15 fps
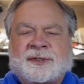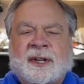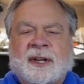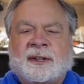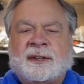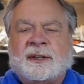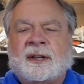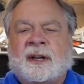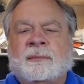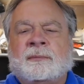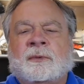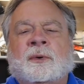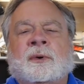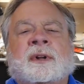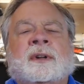end, and I'm
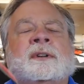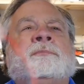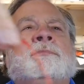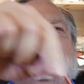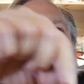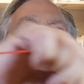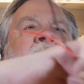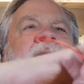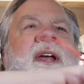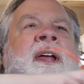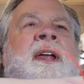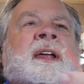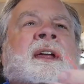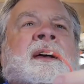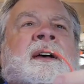going to put
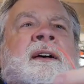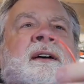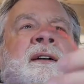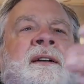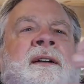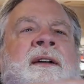a uh,